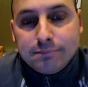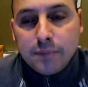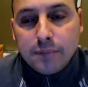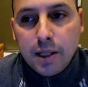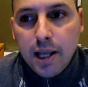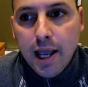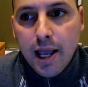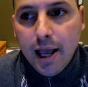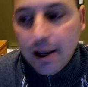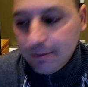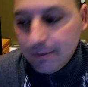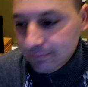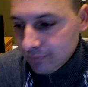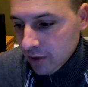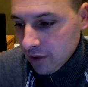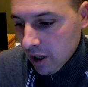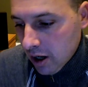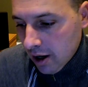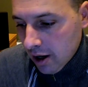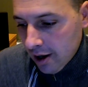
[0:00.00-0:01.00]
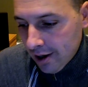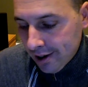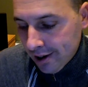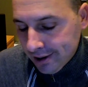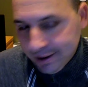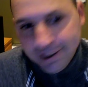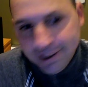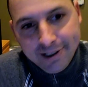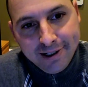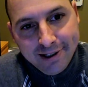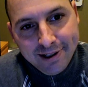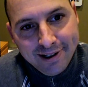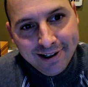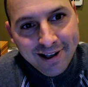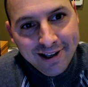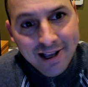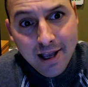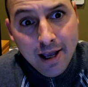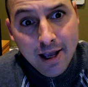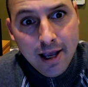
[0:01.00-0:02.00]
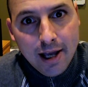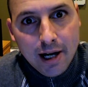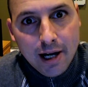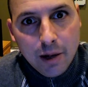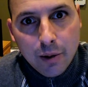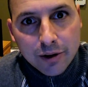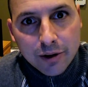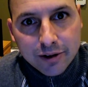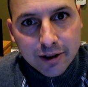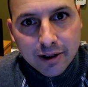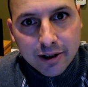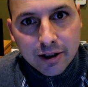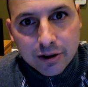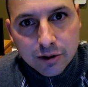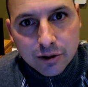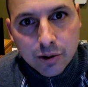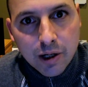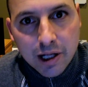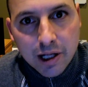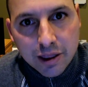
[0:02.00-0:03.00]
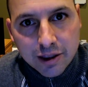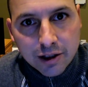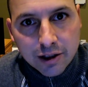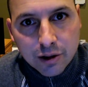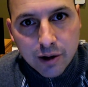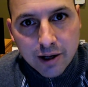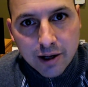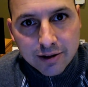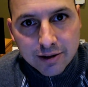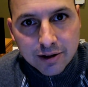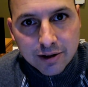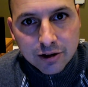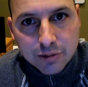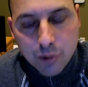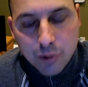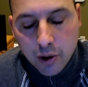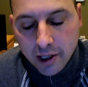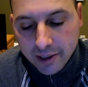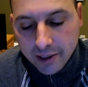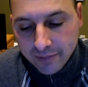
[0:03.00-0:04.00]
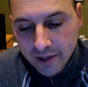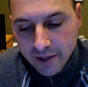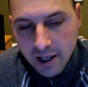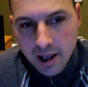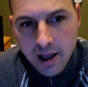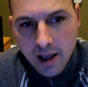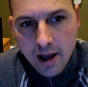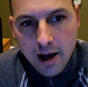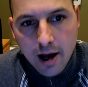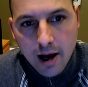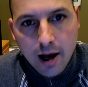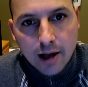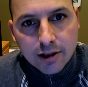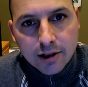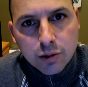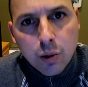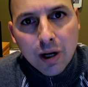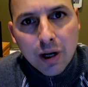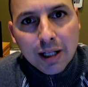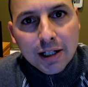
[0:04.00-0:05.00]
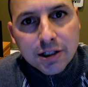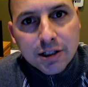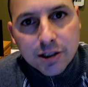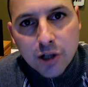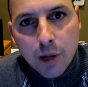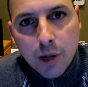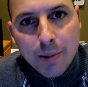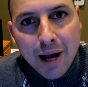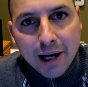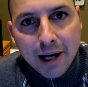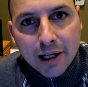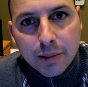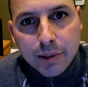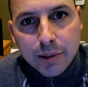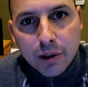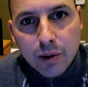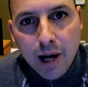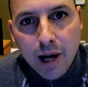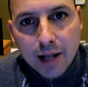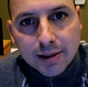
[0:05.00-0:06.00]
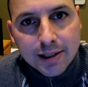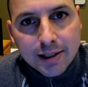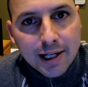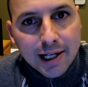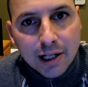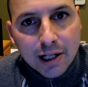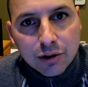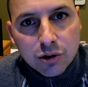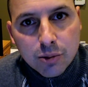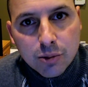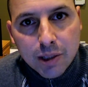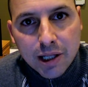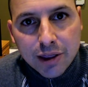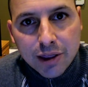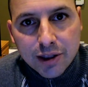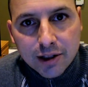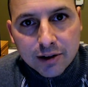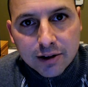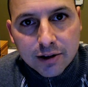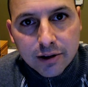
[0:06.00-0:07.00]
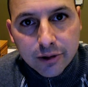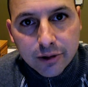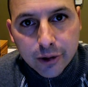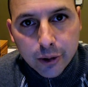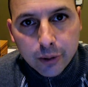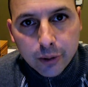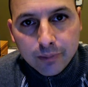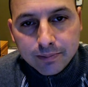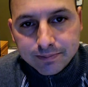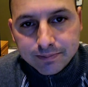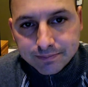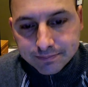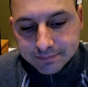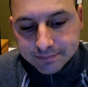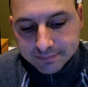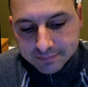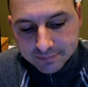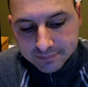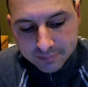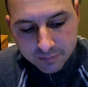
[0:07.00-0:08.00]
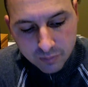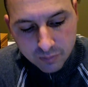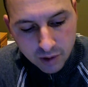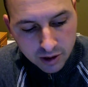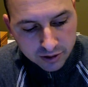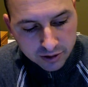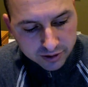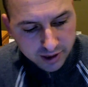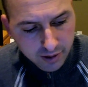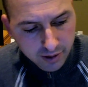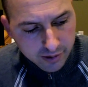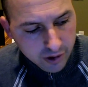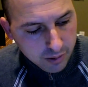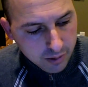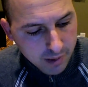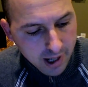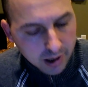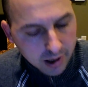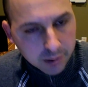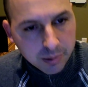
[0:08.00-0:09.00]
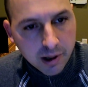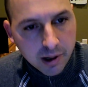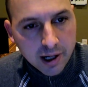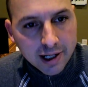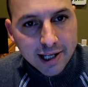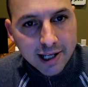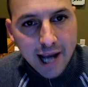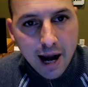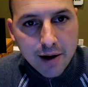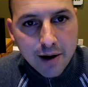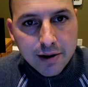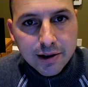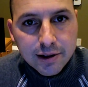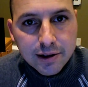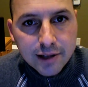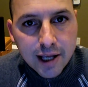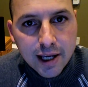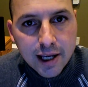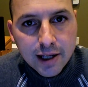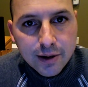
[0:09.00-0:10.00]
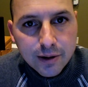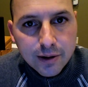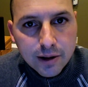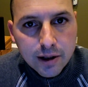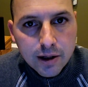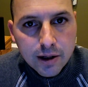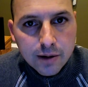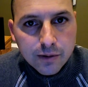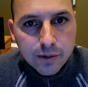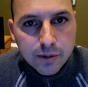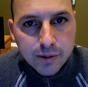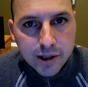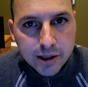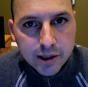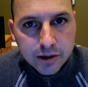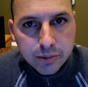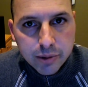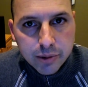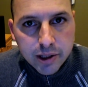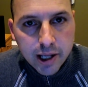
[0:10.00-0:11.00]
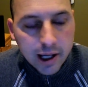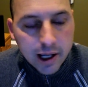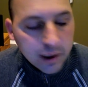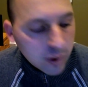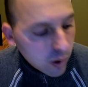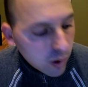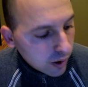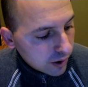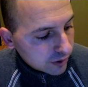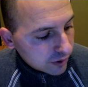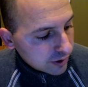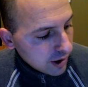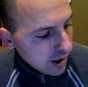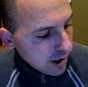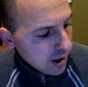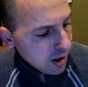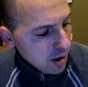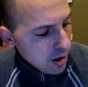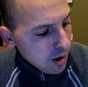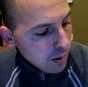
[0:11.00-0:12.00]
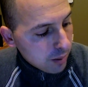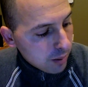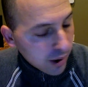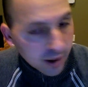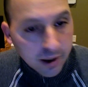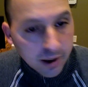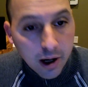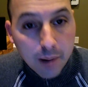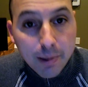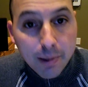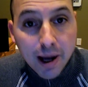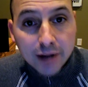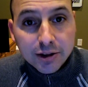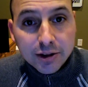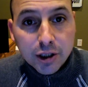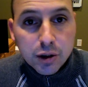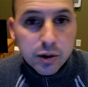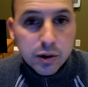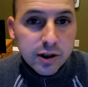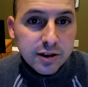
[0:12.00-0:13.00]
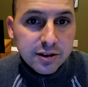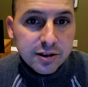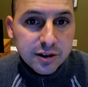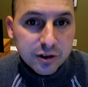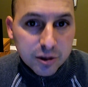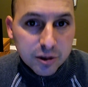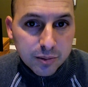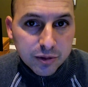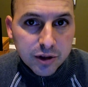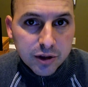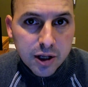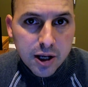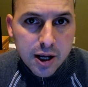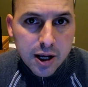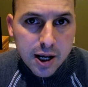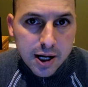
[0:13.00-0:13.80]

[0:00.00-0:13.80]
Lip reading: Yeah. And I wasn't going to do anything crazy this morning. I just want to let you know I'm not going to be around today. I got too many things to do. Stereo Mike will probably carry the day from the Hit the Bid headquarters. But about the criticisms.